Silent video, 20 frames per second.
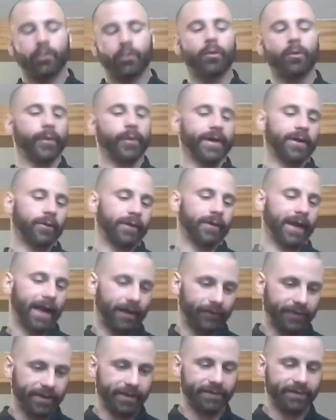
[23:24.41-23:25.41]
we don't
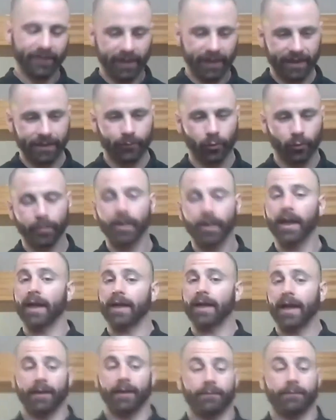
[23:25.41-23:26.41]
have these anymore, but
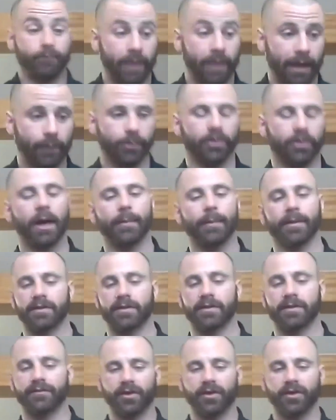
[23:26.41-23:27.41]
like I would hop on
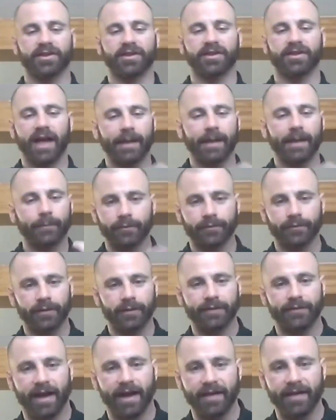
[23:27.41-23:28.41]
the Versa climber for
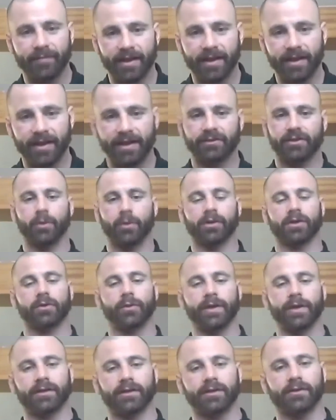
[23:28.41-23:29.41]
like 5 minutes, go on a
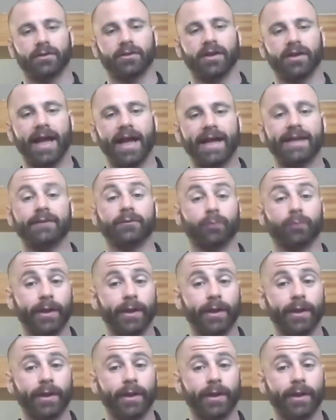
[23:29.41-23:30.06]
quick little light,